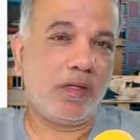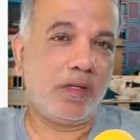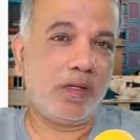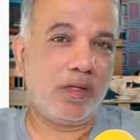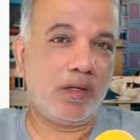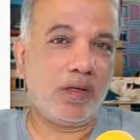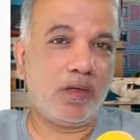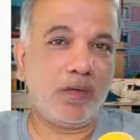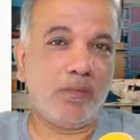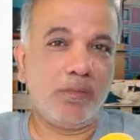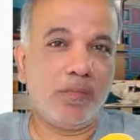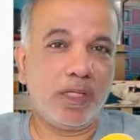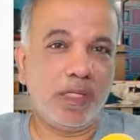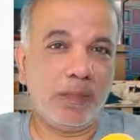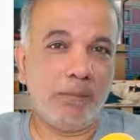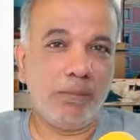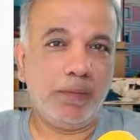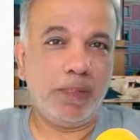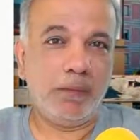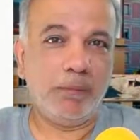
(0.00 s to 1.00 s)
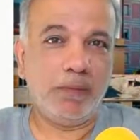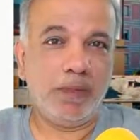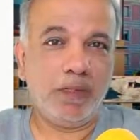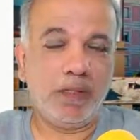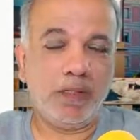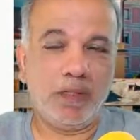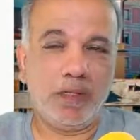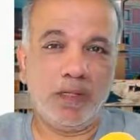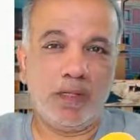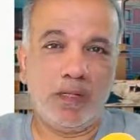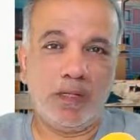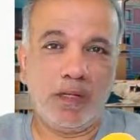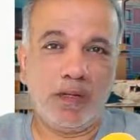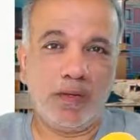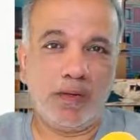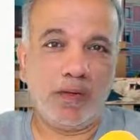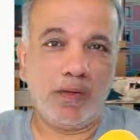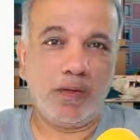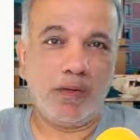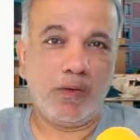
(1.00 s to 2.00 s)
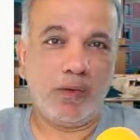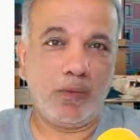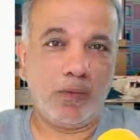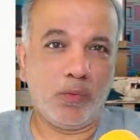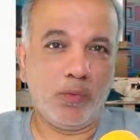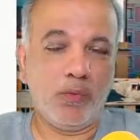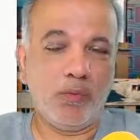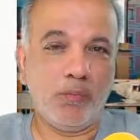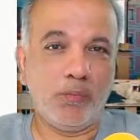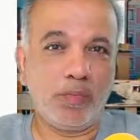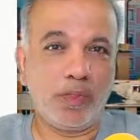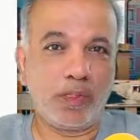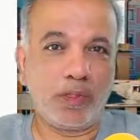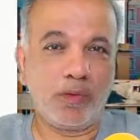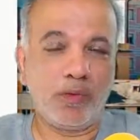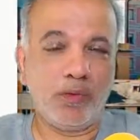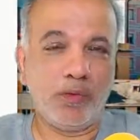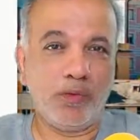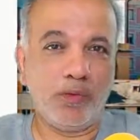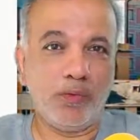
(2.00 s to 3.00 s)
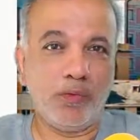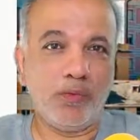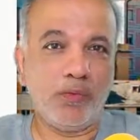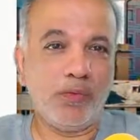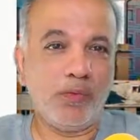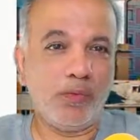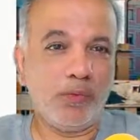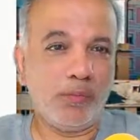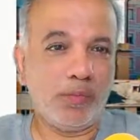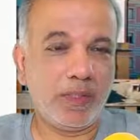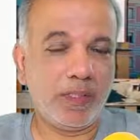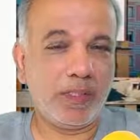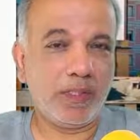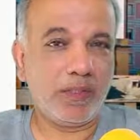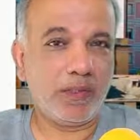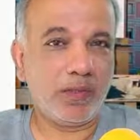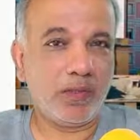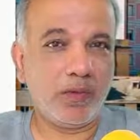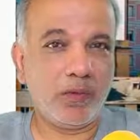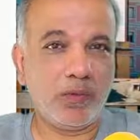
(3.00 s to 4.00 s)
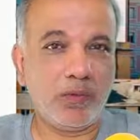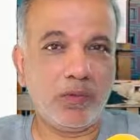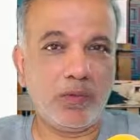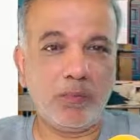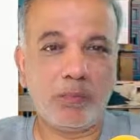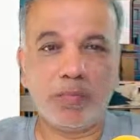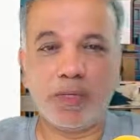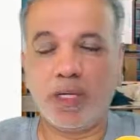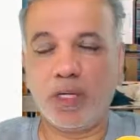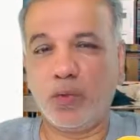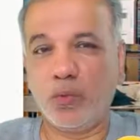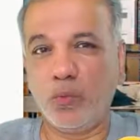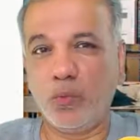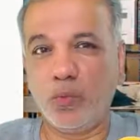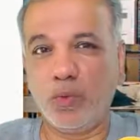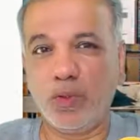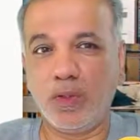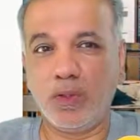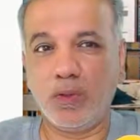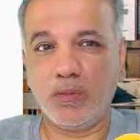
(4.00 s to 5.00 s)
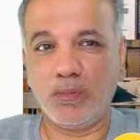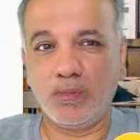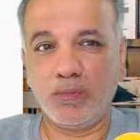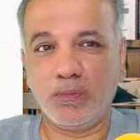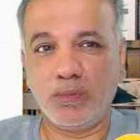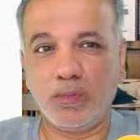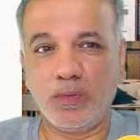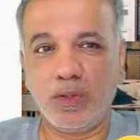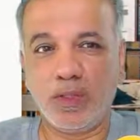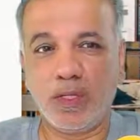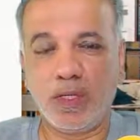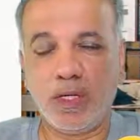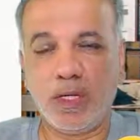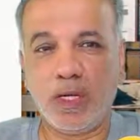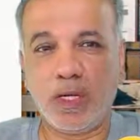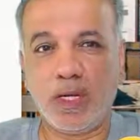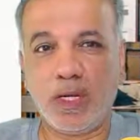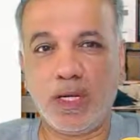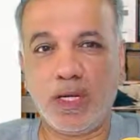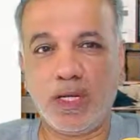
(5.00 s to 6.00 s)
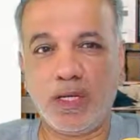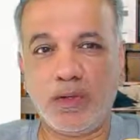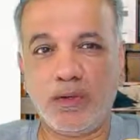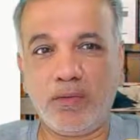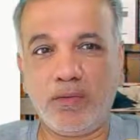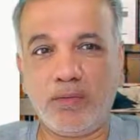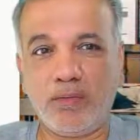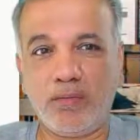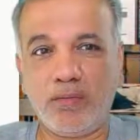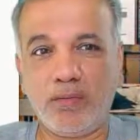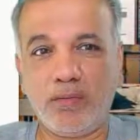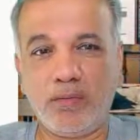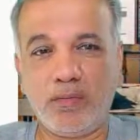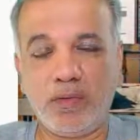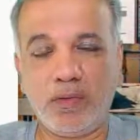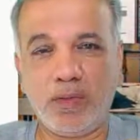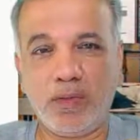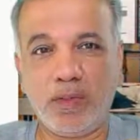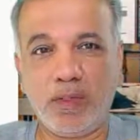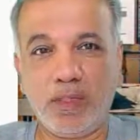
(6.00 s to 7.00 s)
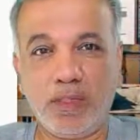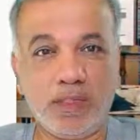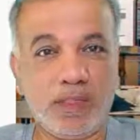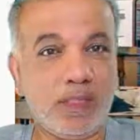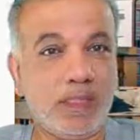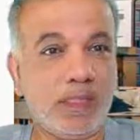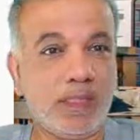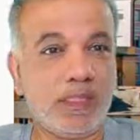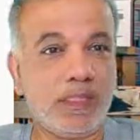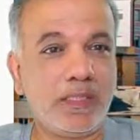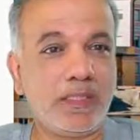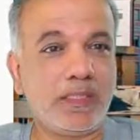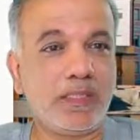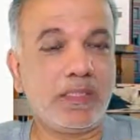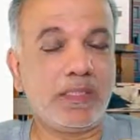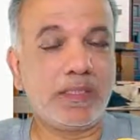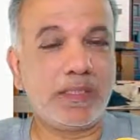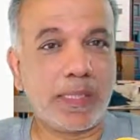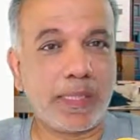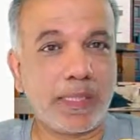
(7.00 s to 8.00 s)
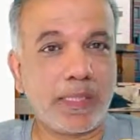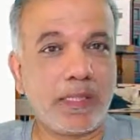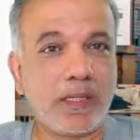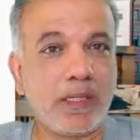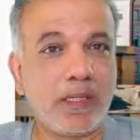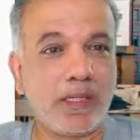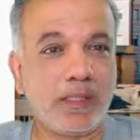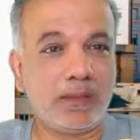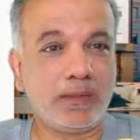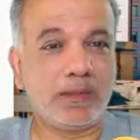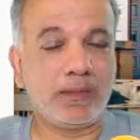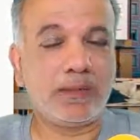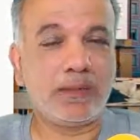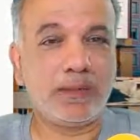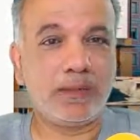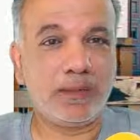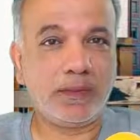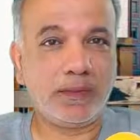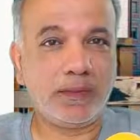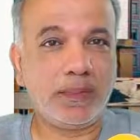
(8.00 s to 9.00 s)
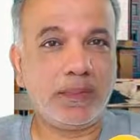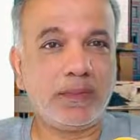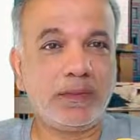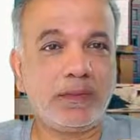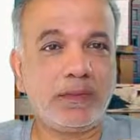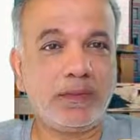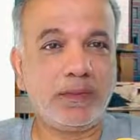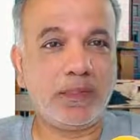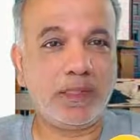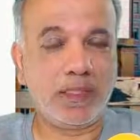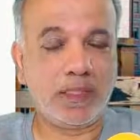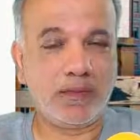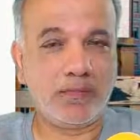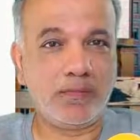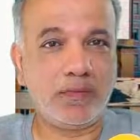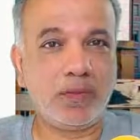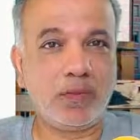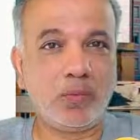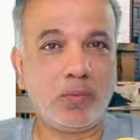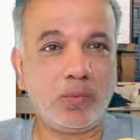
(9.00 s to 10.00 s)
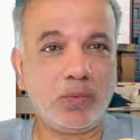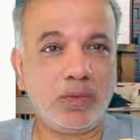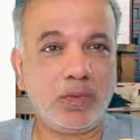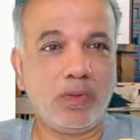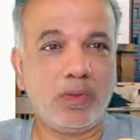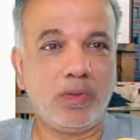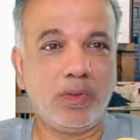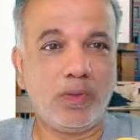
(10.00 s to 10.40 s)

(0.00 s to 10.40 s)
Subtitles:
Not many people know, but YouTube is owned by Google, and it is the second largest search engine after Google.